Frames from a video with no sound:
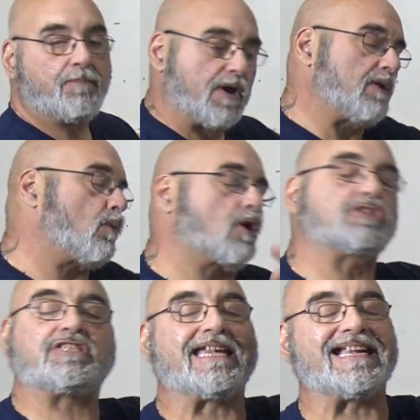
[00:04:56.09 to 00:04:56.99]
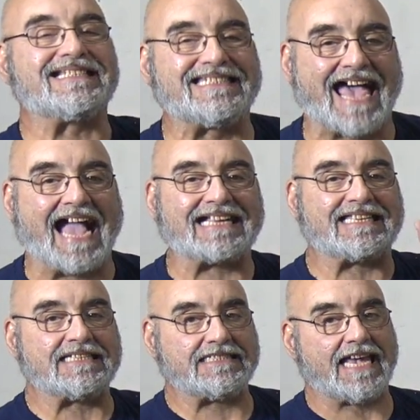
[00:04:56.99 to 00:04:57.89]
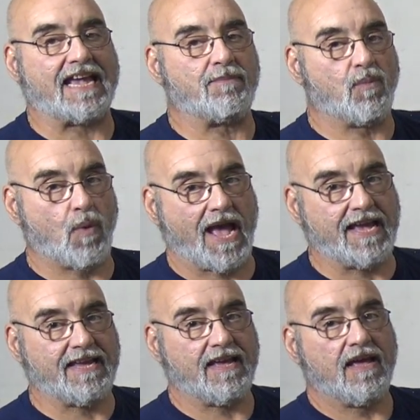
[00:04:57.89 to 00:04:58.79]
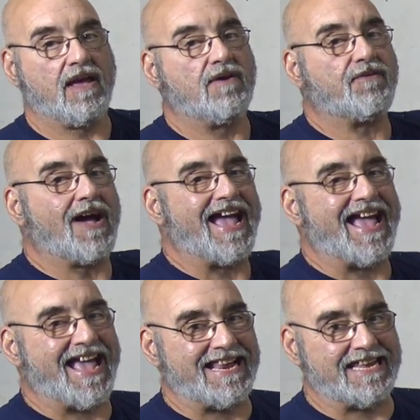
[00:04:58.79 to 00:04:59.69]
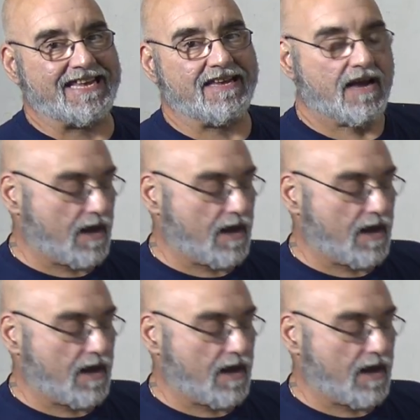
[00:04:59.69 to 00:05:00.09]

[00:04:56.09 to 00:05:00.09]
but it works the exact same way for any